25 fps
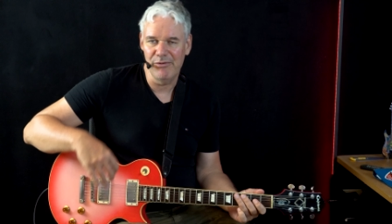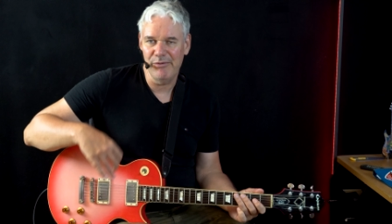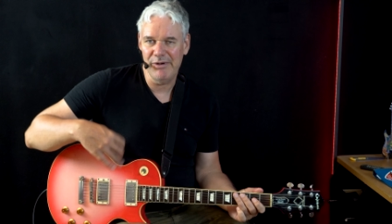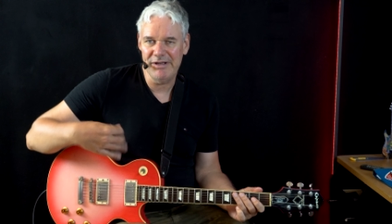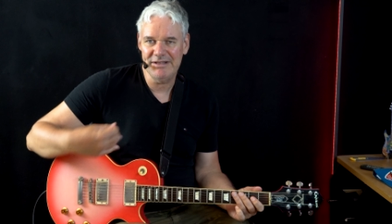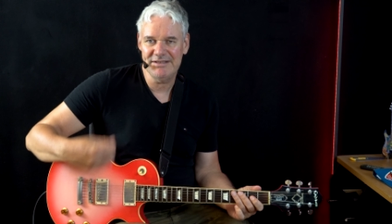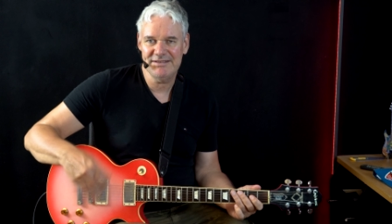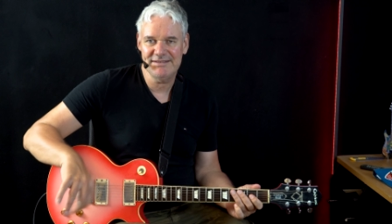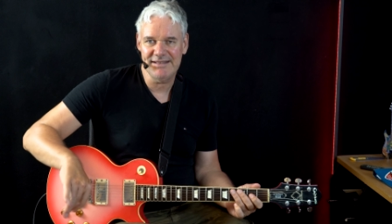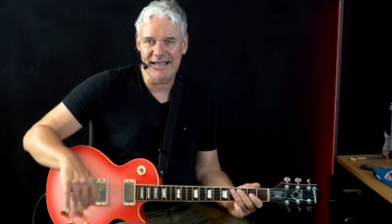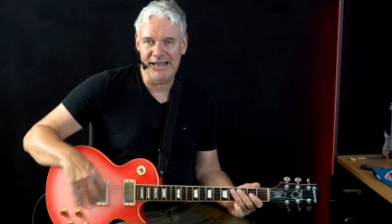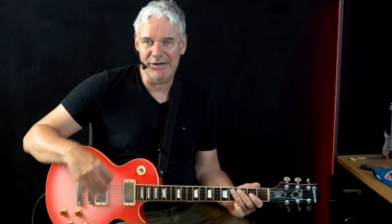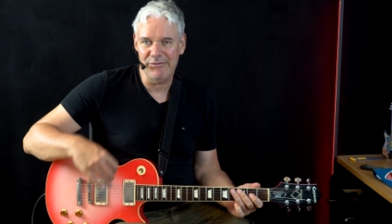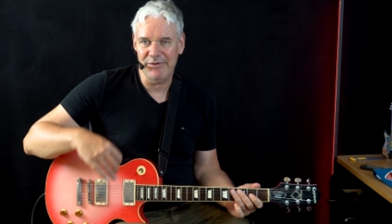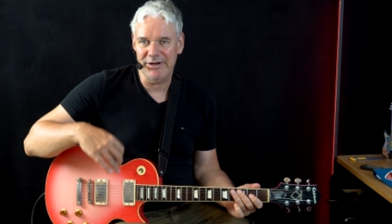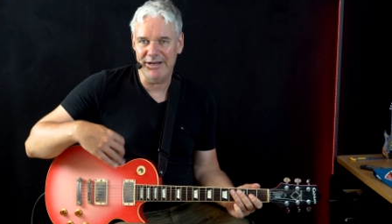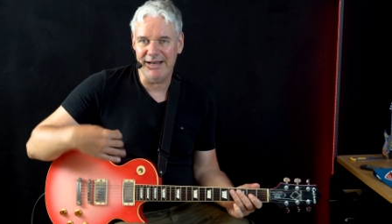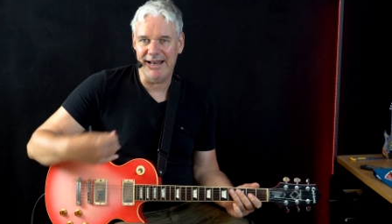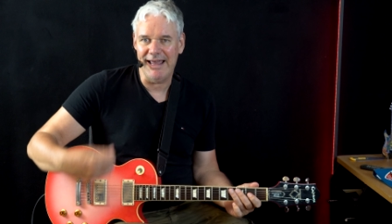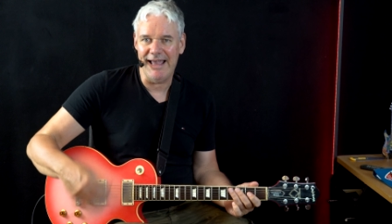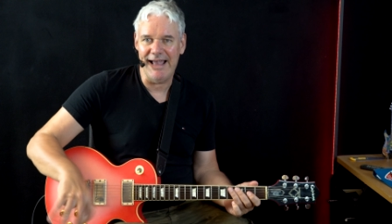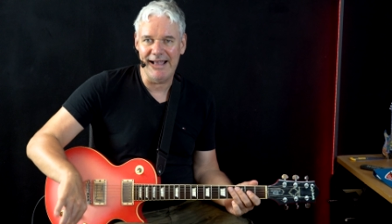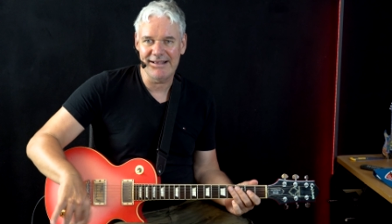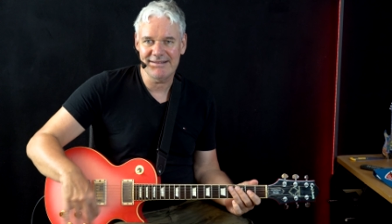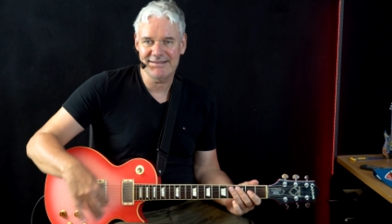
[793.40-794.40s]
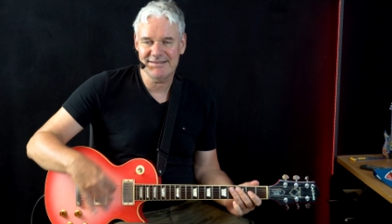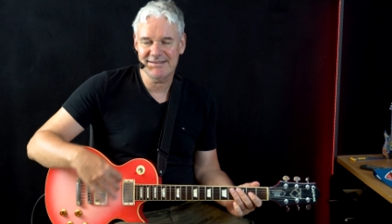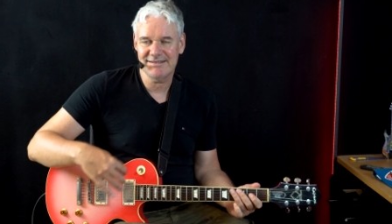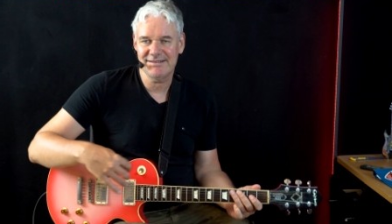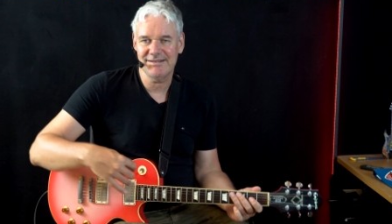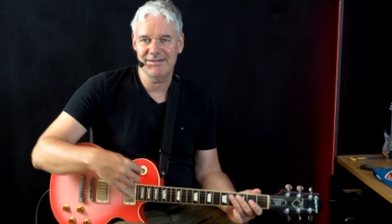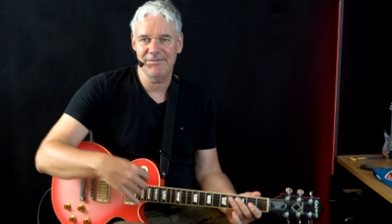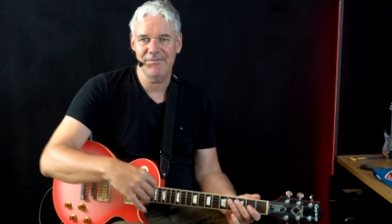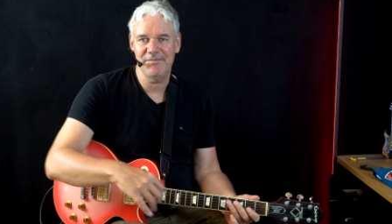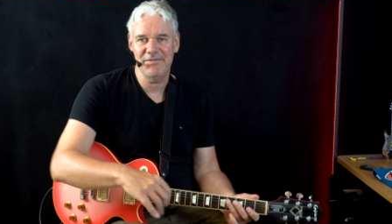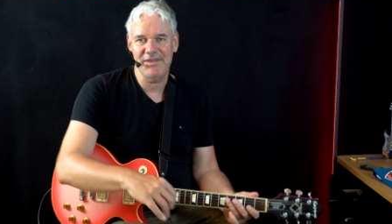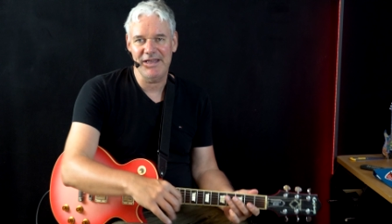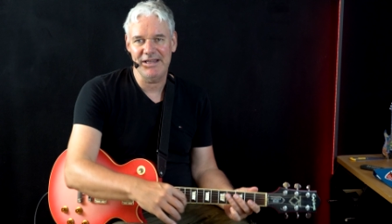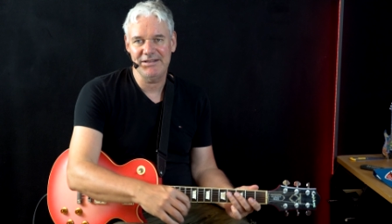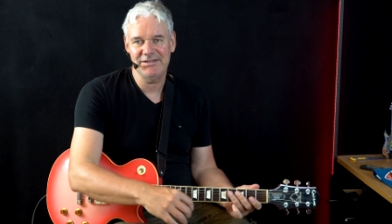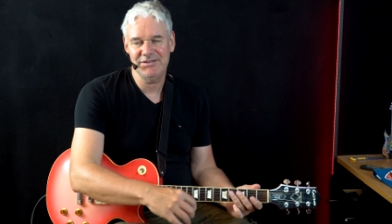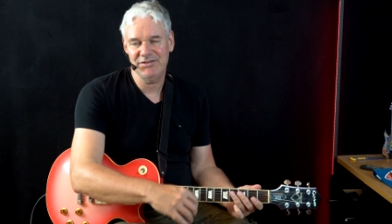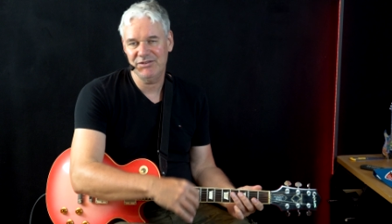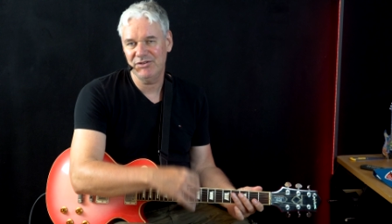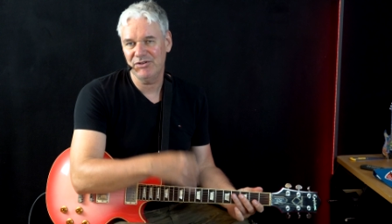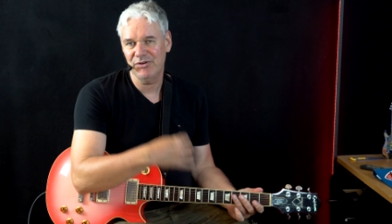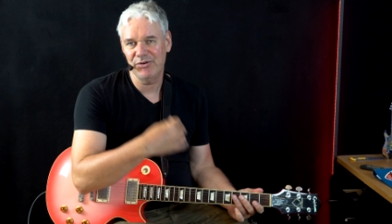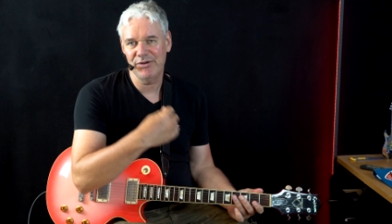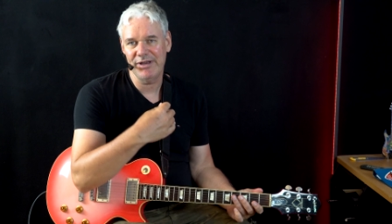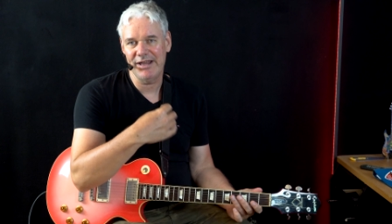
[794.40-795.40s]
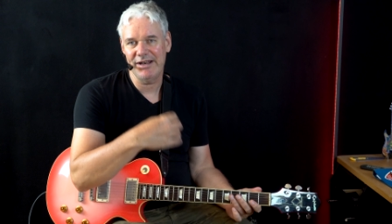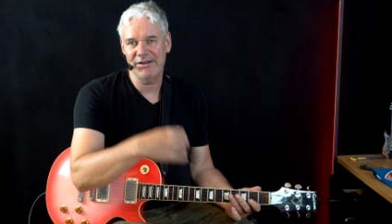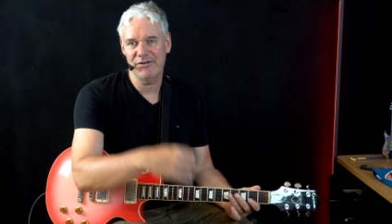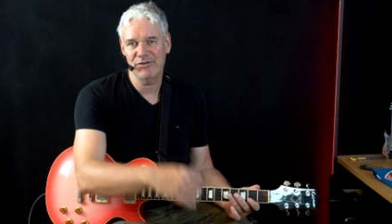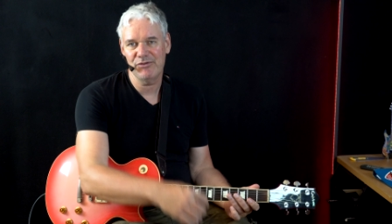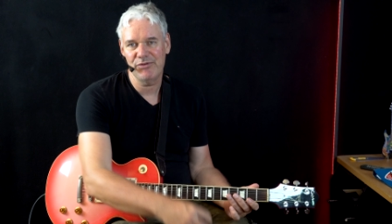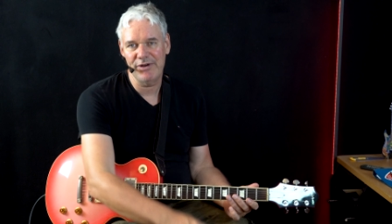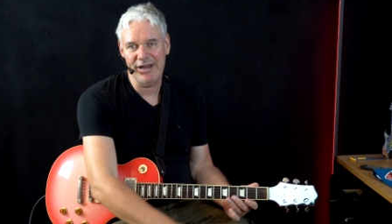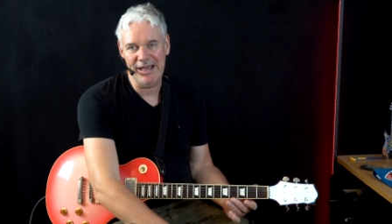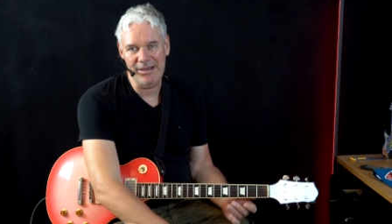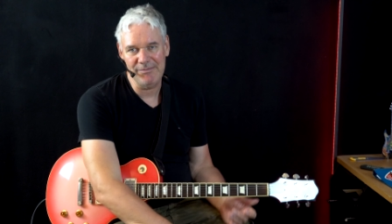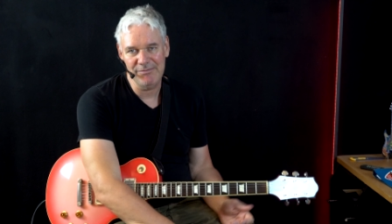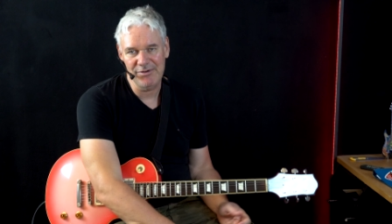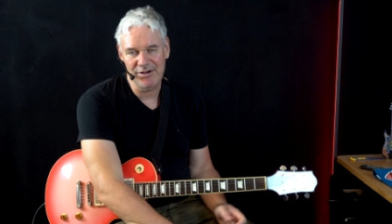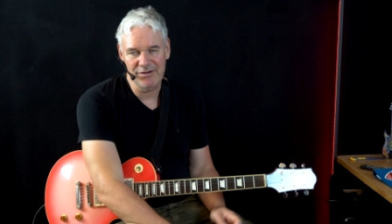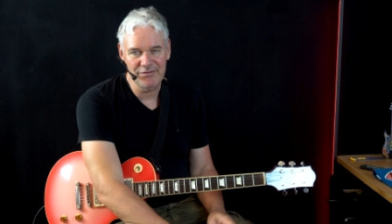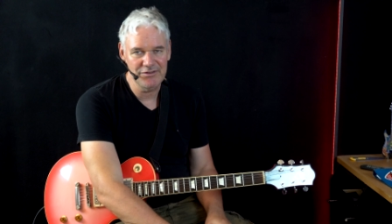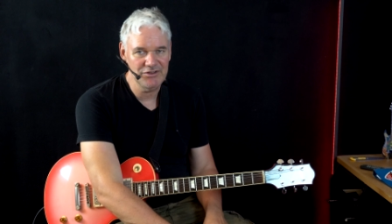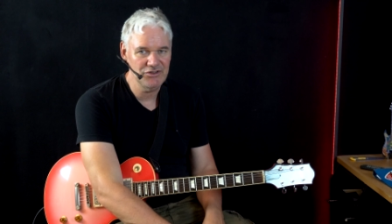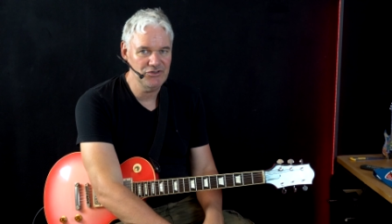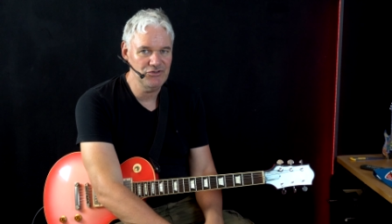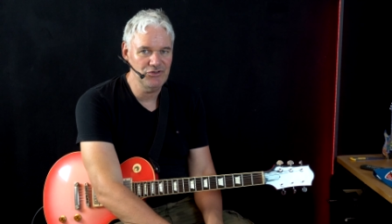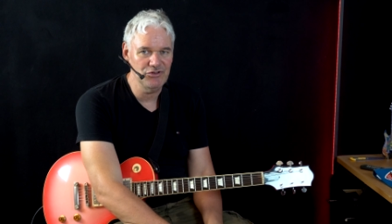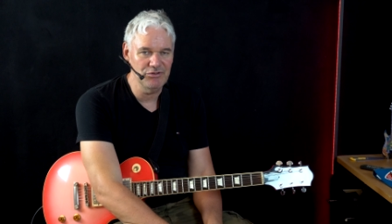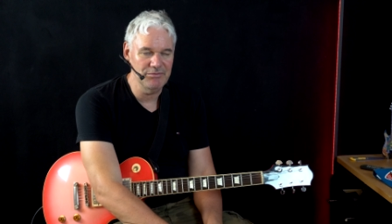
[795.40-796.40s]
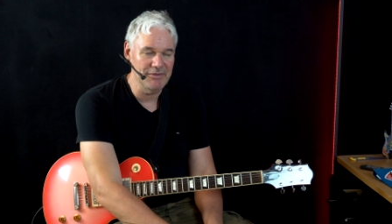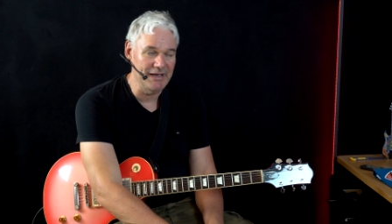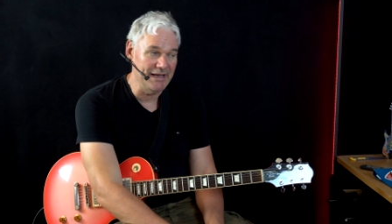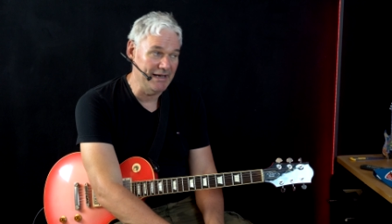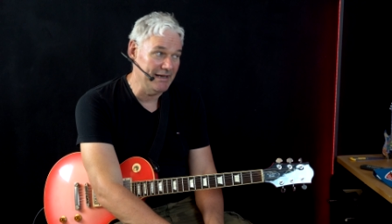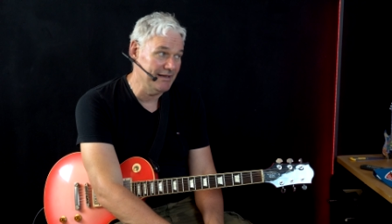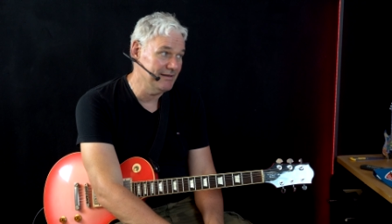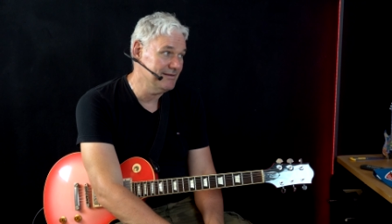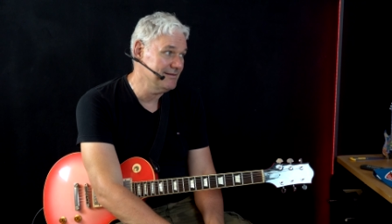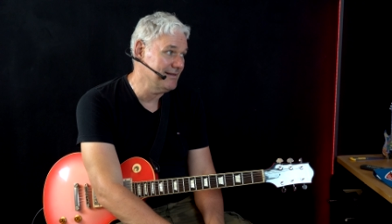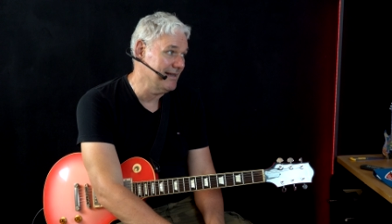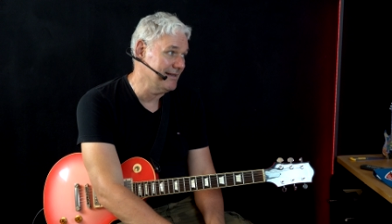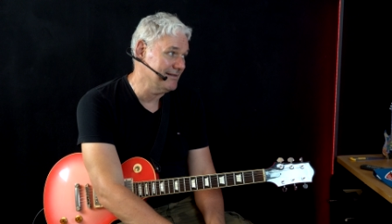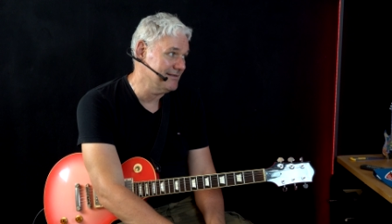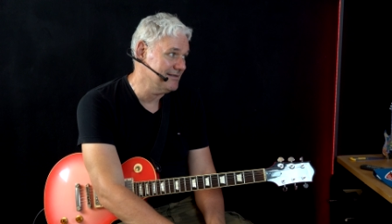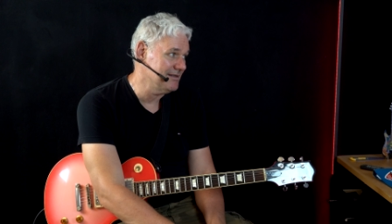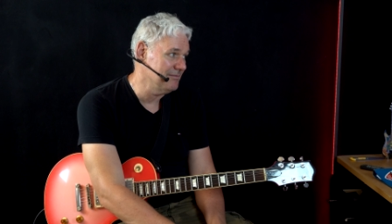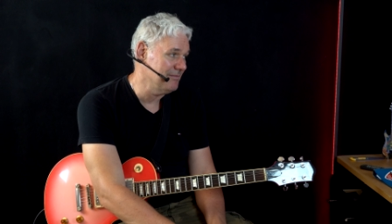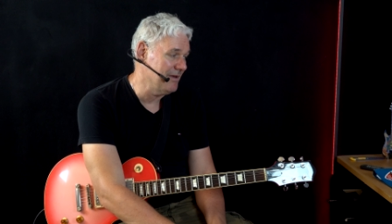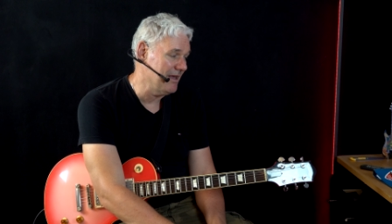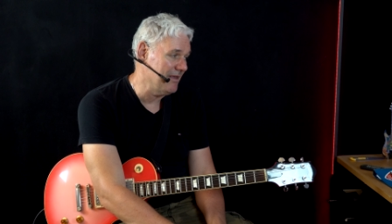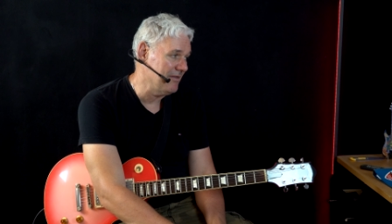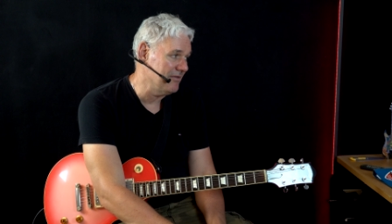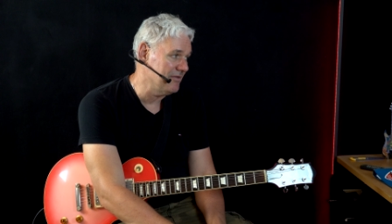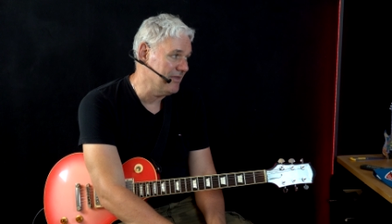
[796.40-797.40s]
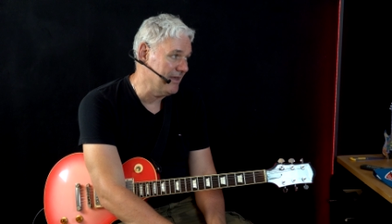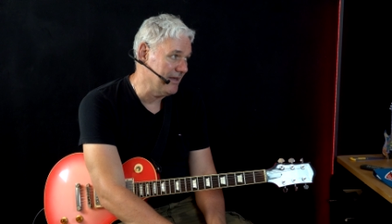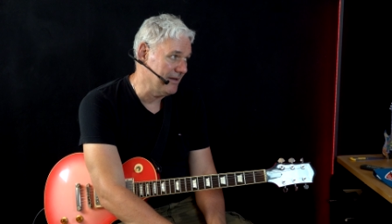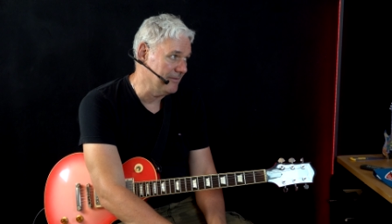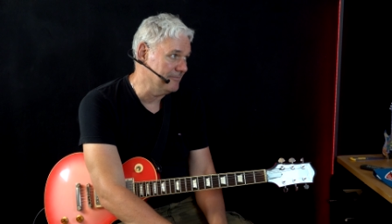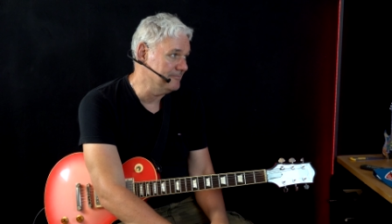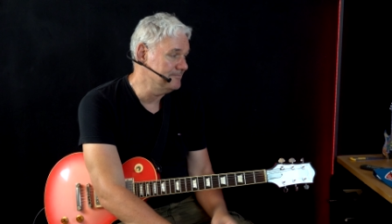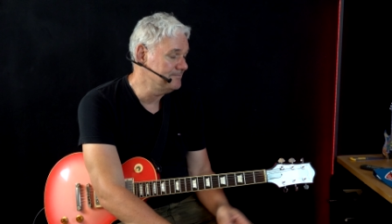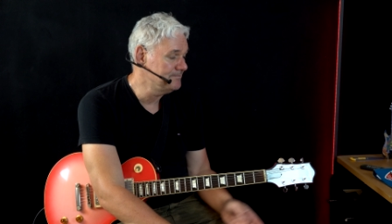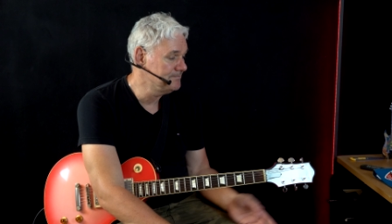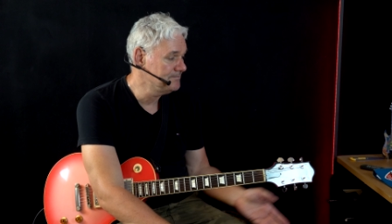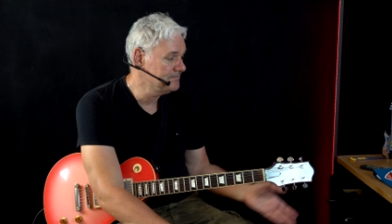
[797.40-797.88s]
always stay relaxed that you don't get a cramp after two minutes. That's the main thing.